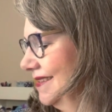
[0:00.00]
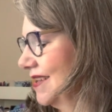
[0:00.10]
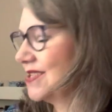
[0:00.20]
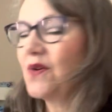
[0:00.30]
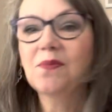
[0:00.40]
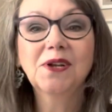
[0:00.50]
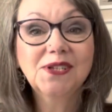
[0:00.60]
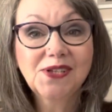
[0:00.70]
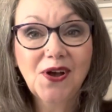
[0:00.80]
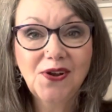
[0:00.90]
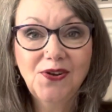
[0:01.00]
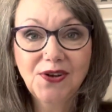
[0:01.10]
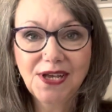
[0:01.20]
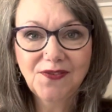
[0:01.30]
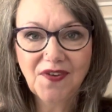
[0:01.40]
So I'm going to start
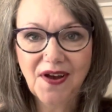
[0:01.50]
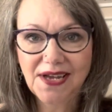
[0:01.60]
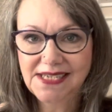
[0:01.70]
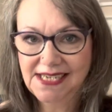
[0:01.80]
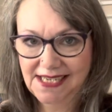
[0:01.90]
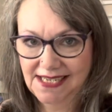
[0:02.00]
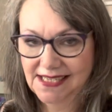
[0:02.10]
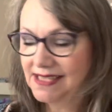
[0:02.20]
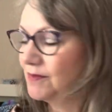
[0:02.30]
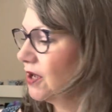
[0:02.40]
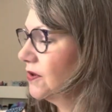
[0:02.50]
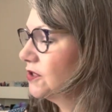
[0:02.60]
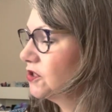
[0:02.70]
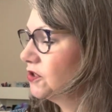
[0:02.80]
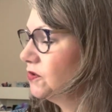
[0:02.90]
looking for ideas. I'm going
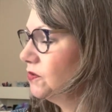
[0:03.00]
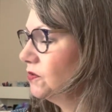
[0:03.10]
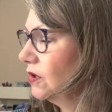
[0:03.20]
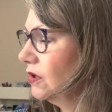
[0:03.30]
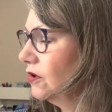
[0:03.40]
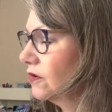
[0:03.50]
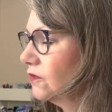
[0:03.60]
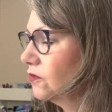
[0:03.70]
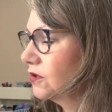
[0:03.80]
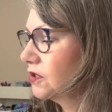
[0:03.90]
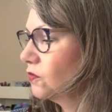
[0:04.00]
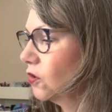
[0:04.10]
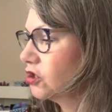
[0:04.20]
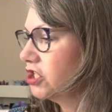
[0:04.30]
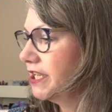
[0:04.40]
to look forward to
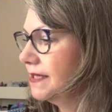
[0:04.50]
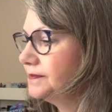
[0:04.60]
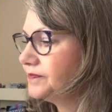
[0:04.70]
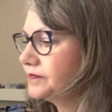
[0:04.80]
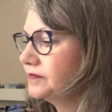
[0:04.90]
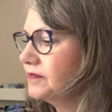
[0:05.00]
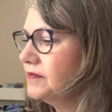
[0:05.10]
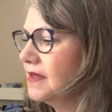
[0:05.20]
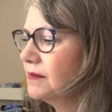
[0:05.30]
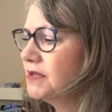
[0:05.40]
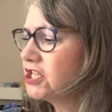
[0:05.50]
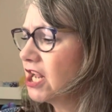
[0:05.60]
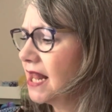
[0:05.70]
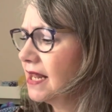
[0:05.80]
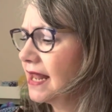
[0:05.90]
watching
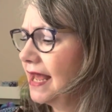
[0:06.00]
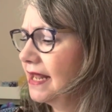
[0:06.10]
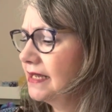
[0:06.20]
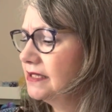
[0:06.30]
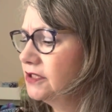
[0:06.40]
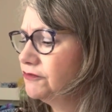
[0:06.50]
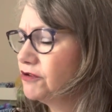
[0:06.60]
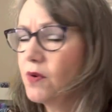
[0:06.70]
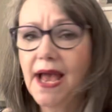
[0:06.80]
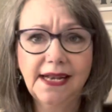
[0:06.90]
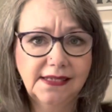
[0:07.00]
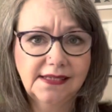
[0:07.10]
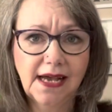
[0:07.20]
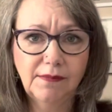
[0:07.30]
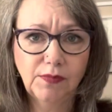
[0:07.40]
Michelle and
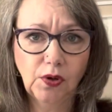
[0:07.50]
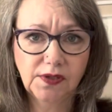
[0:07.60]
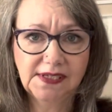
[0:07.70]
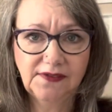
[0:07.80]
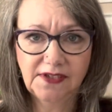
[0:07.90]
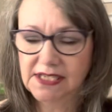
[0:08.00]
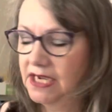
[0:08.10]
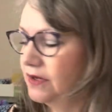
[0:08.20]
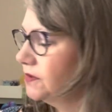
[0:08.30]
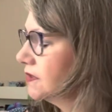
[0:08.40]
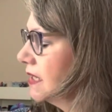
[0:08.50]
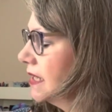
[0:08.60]
Ruan's unboxing videos,